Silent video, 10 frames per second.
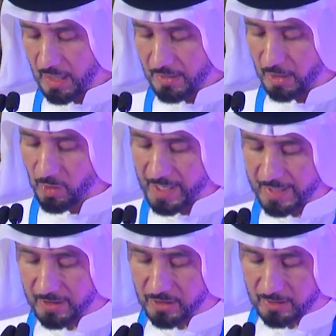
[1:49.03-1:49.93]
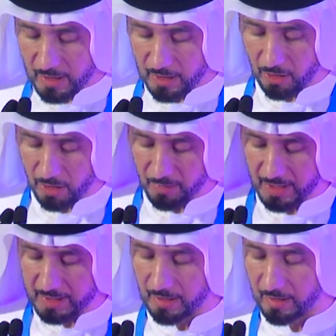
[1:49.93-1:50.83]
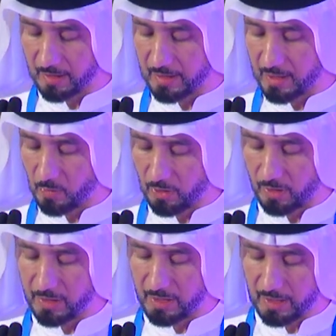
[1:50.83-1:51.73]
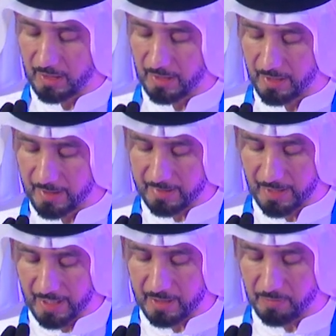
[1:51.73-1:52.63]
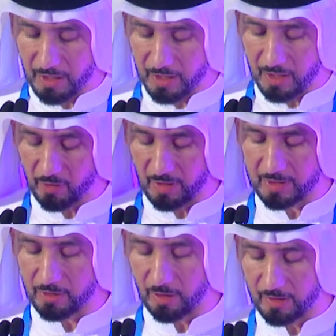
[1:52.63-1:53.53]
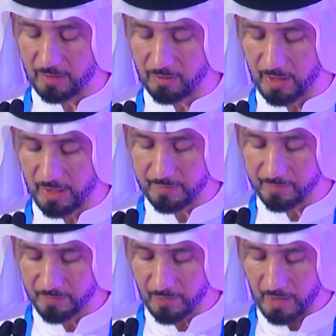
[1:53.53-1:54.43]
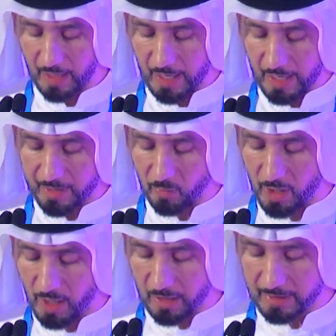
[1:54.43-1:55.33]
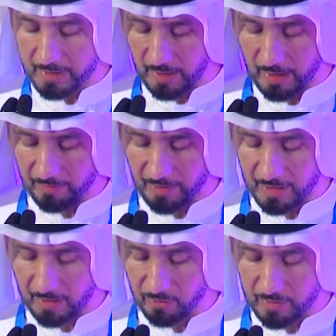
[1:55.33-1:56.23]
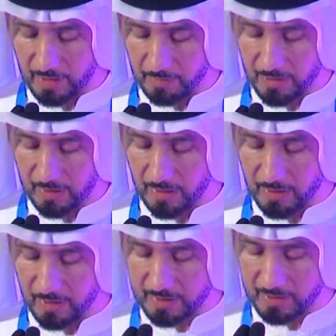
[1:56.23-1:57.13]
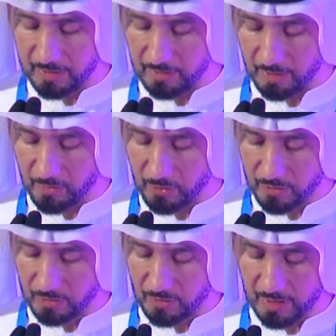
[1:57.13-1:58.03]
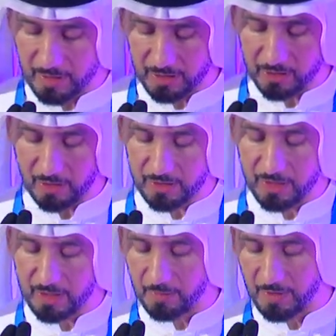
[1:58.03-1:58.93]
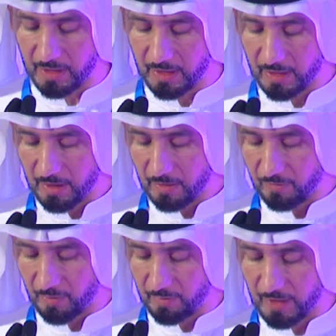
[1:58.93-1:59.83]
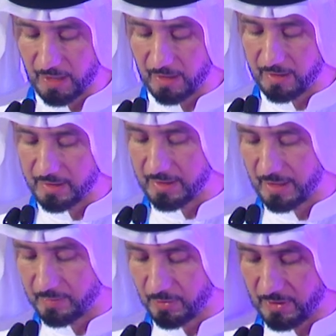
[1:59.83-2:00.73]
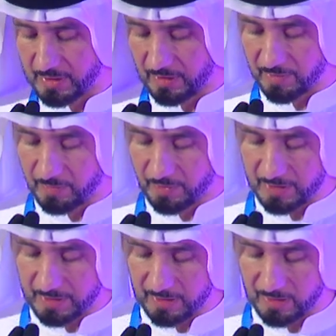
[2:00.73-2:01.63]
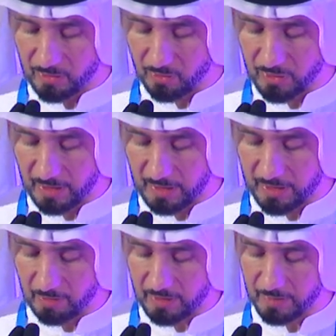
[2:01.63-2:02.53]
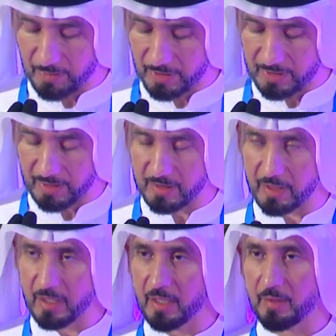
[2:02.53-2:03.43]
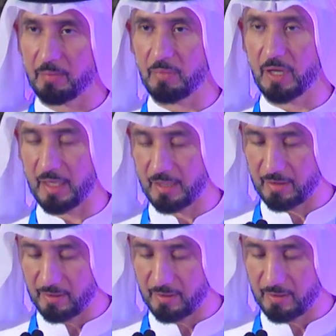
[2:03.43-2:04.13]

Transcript: The UAE digital economy is currently worth nearly $38 billion today, and we are striving to double its contribution to the national GDP from the current 9.7% to nearly 20% by